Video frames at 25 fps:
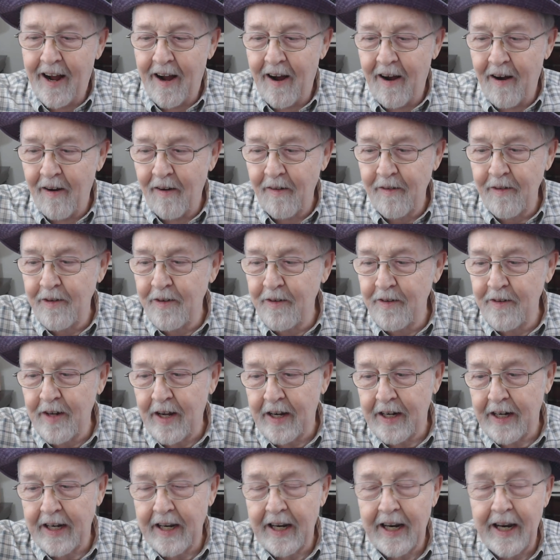Oh,
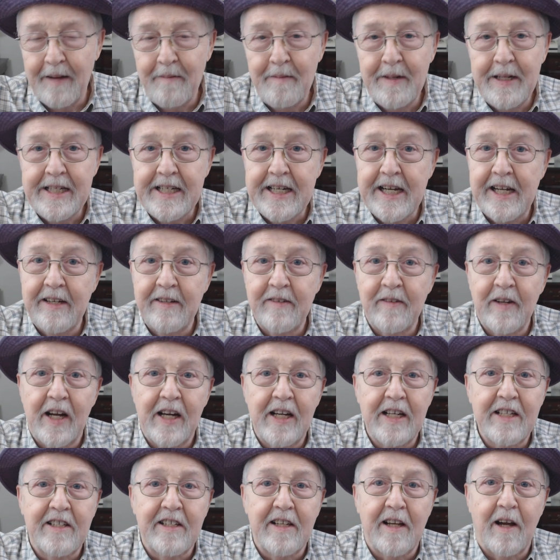let me tell you,
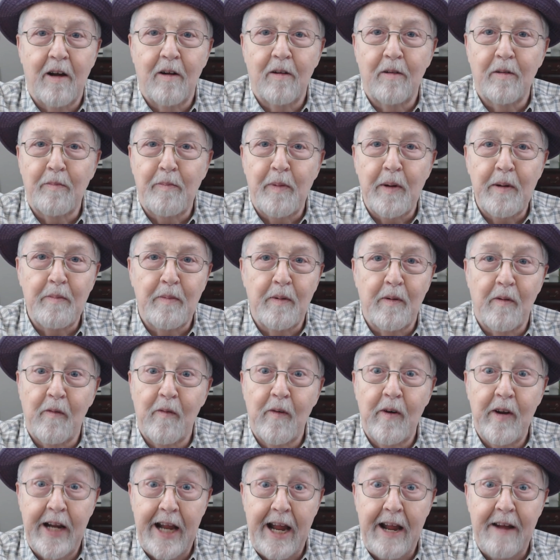us old people,
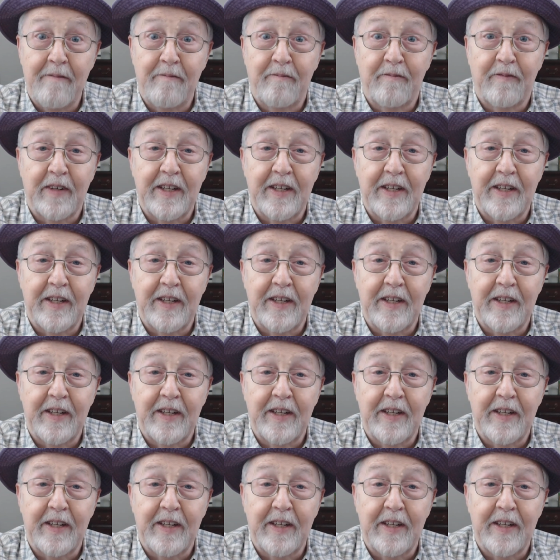we have